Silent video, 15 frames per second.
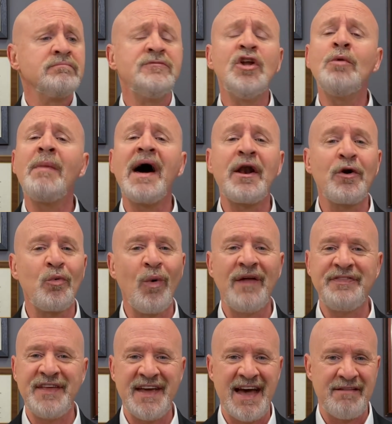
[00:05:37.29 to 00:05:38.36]
no matter
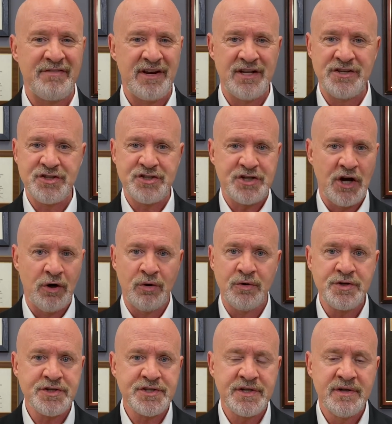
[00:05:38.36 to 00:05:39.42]
what the evidence
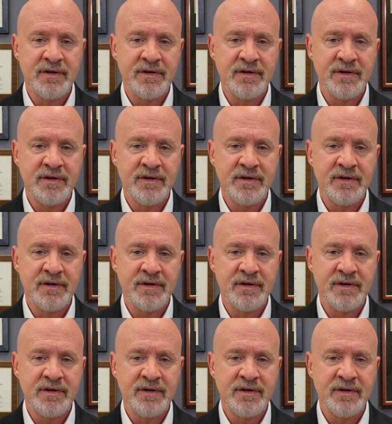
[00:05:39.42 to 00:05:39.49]
shows,